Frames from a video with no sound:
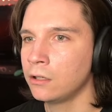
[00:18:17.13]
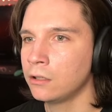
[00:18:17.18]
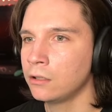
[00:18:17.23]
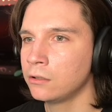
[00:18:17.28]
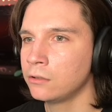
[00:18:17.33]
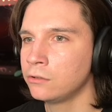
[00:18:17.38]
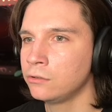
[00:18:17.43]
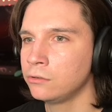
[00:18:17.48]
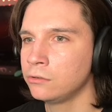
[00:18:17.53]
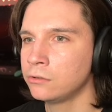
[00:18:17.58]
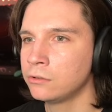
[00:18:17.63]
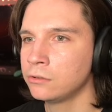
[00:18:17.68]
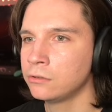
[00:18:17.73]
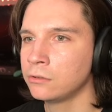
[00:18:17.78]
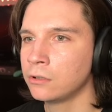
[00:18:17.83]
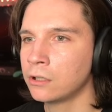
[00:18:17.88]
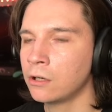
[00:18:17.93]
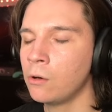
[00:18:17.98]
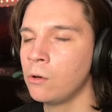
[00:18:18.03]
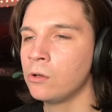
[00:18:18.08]
Due to a
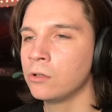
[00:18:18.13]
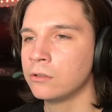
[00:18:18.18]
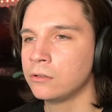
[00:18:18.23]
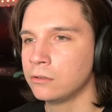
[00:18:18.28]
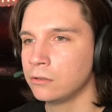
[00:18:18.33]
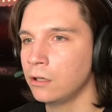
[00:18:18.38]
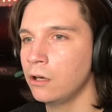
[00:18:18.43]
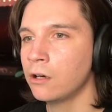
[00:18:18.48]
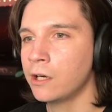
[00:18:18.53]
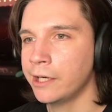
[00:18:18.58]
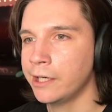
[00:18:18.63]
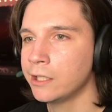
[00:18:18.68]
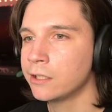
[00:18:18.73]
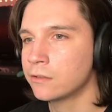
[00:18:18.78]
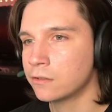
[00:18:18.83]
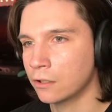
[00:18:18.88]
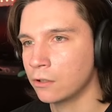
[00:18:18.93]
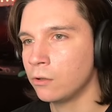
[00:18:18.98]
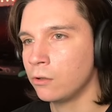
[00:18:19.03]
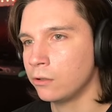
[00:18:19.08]
cold. Okay, it's a
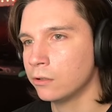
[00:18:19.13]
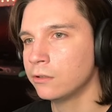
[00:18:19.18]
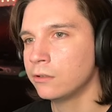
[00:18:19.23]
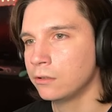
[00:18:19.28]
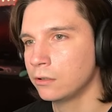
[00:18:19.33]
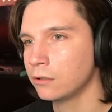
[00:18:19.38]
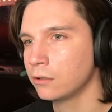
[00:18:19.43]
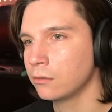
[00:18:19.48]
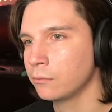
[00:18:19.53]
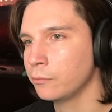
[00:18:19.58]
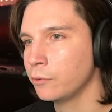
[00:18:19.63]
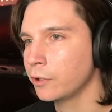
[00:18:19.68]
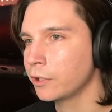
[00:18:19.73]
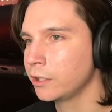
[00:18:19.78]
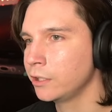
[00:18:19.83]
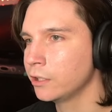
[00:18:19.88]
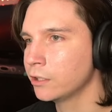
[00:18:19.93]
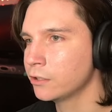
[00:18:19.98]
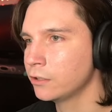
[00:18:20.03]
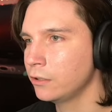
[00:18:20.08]
cold. Poor
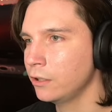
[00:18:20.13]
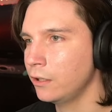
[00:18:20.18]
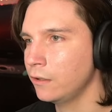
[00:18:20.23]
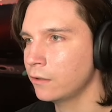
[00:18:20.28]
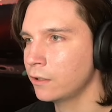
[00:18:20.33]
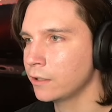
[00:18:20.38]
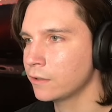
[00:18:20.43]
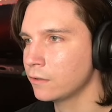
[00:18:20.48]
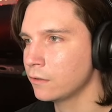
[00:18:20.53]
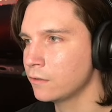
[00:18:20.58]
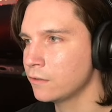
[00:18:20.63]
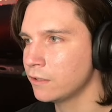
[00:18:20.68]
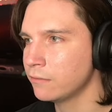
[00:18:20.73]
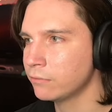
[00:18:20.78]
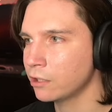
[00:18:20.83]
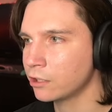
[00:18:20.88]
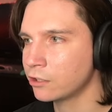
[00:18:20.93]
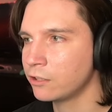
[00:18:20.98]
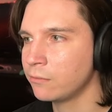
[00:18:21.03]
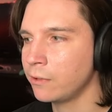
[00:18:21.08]
condition. Okay, so it seems
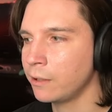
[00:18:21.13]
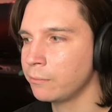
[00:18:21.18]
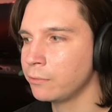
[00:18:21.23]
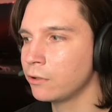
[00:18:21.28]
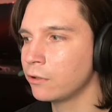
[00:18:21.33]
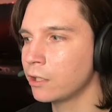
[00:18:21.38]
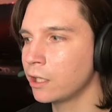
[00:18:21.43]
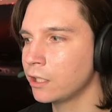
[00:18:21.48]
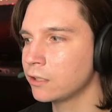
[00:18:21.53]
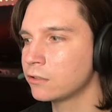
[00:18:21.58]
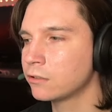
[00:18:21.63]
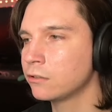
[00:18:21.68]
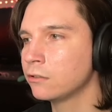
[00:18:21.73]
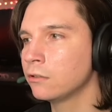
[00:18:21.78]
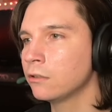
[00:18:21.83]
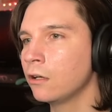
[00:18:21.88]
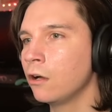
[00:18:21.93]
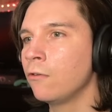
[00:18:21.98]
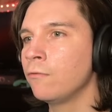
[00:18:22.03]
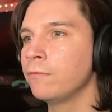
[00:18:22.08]
like she might be okay
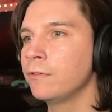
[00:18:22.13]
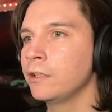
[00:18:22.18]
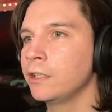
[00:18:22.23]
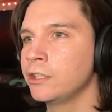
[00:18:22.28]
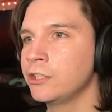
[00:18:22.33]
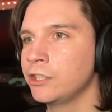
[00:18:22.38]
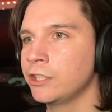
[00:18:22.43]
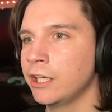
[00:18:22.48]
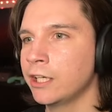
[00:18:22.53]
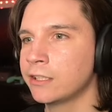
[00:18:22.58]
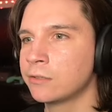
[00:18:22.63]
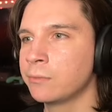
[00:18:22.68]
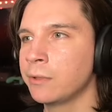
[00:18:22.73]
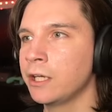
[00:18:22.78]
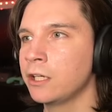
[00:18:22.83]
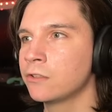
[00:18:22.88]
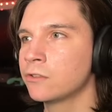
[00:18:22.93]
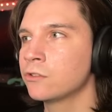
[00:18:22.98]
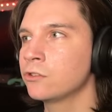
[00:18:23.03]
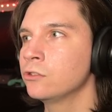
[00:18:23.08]
soon. Hopefully she gets better
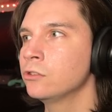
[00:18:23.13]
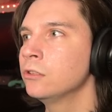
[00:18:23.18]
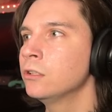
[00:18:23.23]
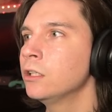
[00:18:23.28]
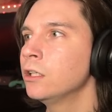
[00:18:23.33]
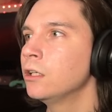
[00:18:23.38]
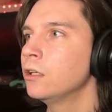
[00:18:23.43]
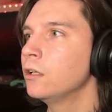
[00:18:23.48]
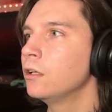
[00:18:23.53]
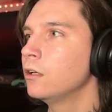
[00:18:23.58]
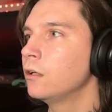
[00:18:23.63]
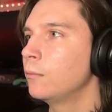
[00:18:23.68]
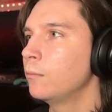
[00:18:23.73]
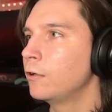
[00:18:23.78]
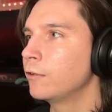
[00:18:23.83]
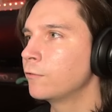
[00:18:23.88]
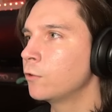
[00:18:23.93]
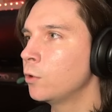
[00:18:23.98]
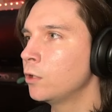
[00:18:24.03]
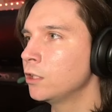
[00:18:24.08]
soon. But
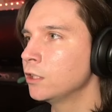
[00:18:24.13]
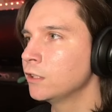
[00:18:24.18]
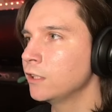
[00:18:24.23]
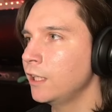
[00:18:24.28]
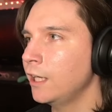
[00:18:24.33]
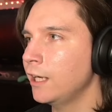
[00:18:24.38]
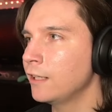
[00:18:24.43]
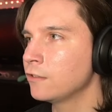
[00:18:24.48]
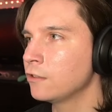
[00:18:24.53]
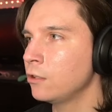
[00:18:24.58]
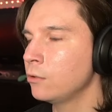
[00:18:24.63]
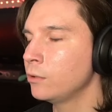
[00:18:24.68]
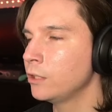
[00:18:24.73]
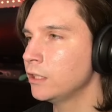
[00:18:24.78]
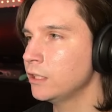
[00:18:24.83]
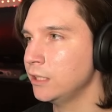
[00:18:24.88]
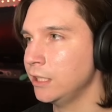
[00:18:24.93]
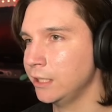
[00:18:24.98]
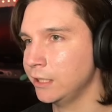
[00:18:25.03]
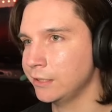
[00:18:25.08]
of course, as always,
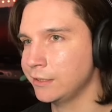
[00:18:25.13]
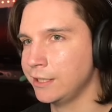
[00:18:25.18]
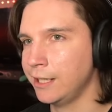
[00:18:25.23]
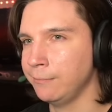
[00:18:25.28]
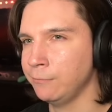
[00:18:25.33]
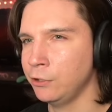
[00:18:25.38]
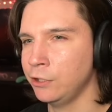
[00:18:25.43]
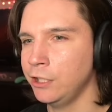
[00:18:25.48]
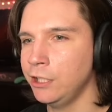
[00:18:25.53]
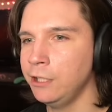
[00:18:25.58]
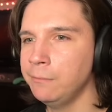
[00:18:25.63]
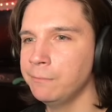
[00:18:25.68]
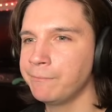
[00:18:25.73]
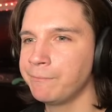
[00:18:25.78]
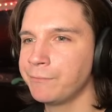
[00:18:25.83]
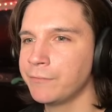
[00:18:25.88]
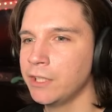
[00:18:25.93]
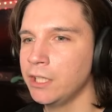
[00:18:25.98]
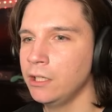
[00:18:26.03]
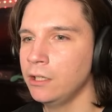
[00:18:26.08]
take the time you
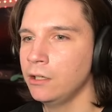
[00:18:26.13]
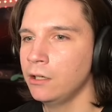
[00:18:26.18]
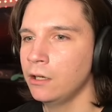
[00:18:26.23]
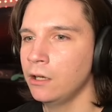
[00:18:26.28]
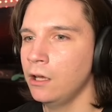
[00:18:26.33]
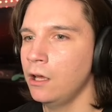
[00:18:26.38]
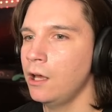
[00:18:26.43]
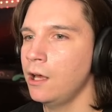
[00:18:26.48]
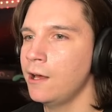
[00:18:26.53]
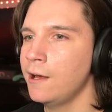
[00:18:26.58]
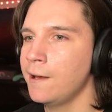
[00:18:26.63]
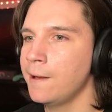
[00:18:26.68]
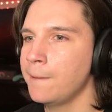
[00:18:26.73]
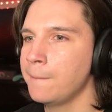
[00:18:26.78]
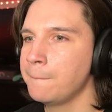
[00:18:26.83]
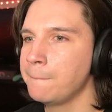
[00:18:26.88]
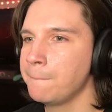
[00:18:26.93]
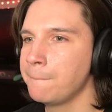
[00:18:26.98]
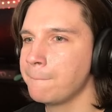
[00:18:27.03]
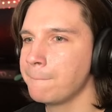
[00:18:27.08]

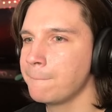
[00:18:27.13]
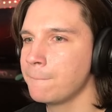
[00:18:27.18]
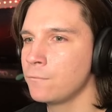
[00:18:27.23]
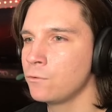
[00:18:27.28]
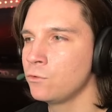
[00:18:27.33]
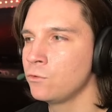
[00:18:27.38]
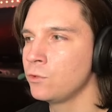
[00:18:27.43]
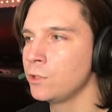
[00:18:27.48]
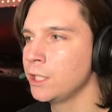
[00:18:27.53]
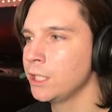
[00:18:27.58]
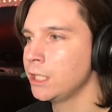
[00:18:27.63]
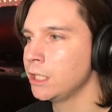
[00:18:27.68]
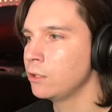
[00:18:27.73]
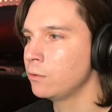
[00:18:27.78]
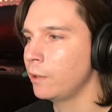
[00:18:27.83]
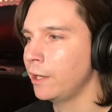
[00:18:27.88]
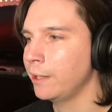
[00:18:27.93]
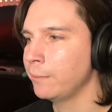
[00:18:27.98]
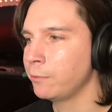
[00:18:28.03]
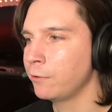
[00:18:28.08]
need. Really
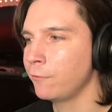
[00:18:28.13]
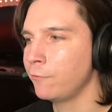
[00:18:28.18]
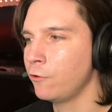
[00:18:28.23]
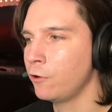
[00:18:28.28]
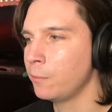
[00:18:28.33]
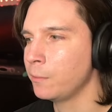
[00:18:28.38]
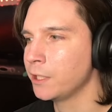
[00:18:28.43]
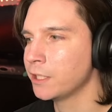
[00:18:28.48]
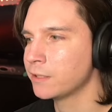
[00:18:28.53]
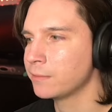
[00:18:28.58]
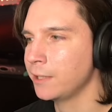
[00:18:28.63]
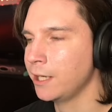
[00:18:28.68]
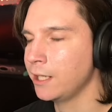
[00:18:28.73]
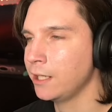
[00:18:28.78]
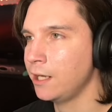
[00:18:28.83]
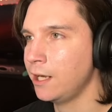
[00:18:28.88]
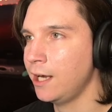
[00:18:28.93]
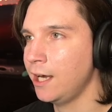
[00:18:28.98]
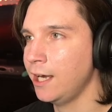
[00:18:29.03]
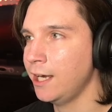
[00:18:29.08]
great performance, man.
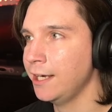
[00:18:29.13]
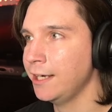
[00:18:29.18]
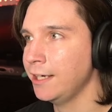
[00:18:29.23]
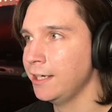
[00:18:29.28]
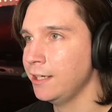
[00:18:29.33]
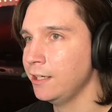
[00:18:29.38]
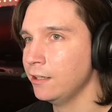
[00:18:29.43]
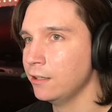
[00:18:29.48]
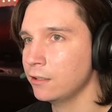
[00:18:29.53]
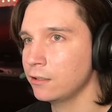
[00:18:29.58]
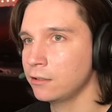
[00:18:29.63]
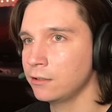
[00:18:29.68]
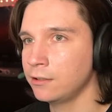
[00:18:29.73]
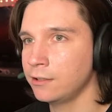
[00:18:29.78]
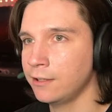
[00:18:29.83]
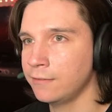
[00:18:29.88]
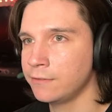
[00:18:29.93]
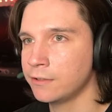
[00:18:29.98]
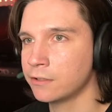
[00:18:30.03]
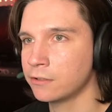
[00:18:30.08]
I
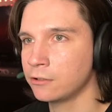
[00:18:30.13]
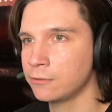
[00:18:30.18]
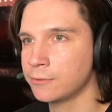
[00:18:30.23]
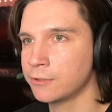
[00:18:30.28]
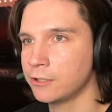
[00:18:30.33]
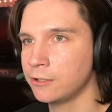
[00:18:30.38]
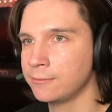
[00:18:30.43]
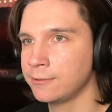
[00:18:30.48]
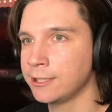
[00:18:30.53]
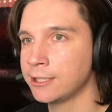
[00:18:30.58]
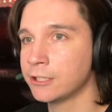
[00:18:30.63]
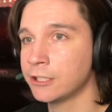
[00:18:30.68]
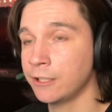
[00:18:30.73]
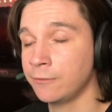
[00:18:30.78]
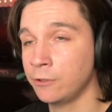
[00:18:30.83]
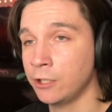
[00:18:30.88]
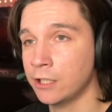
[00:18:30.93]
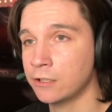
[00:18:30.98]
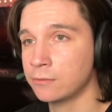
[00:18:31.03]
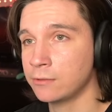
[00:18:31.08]
love this group so much. If you
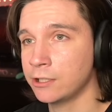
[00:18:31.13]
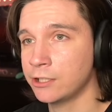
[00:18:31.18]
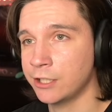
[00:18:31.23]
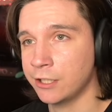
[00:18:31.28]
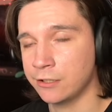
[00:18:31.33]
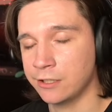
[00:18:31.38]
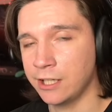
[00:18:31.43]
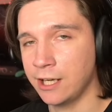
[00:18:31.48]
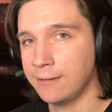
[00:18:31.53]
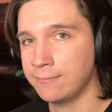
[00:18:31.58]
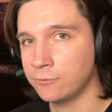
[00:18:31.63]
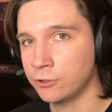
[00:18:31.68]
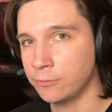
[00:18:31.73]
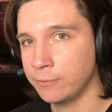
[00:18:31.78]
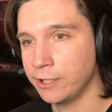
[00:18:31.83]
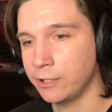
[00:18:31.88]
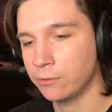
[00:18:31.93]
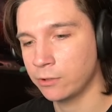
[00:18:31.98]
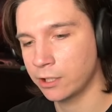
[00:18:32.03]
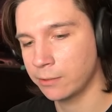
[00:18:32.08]
guys want to check out the album with
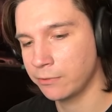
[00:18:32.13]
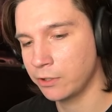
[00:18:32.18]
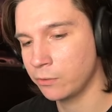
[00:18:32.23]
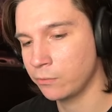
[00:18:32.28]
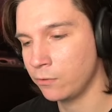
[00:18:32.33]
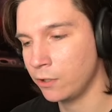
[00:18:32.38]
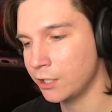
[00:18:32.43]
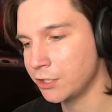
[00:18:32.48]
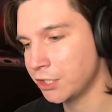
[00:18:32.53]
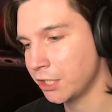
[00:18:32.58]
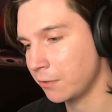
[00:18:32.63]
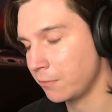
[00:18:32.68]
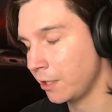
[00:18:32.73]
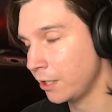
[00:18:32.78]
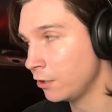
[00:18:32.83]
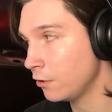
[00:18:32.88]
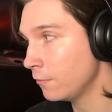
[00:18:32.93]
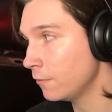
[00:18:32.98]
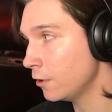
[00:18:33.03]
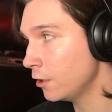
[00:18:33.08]
me, we're going to be watching it right
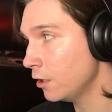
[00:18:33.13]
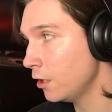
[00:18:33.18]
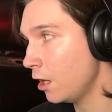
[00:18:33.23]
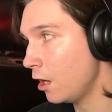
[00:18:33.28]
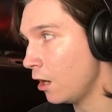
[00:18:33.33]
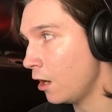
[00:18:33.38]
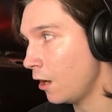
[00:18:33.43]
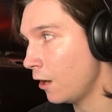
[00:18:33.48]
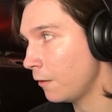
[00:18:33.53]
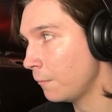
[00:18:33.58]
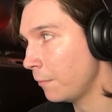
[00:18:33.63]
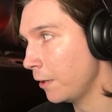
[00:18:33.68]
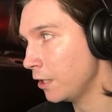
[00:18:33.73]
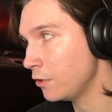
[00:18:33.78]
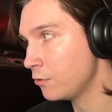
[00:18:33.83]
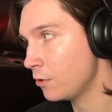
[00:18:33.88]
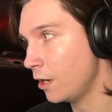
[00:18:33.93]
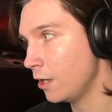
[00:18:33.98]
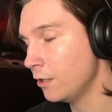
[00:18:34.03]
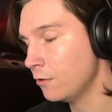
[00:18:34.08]
over on
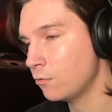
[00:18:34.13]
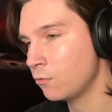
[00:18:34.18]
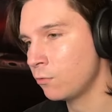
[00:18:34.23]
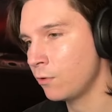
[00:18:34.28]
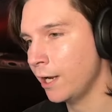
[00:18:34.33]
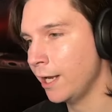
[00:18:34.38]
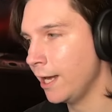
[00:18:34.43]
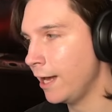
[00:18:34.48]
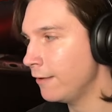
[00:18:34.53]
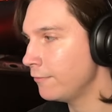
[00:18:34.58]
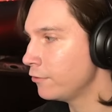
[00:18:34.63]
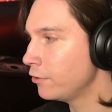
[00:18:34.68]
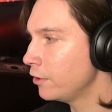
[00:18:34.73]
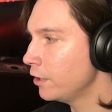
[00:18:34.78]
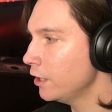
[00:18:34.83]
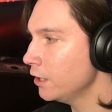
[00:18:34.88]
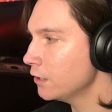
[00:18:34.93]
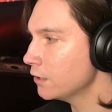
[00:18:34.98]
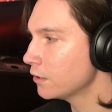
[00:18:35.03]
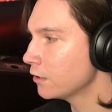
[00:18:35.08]
Patreon right after
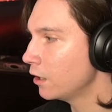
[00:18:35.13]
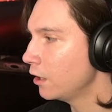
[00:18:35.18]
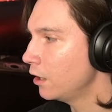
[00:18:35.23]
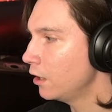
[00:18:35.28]
this.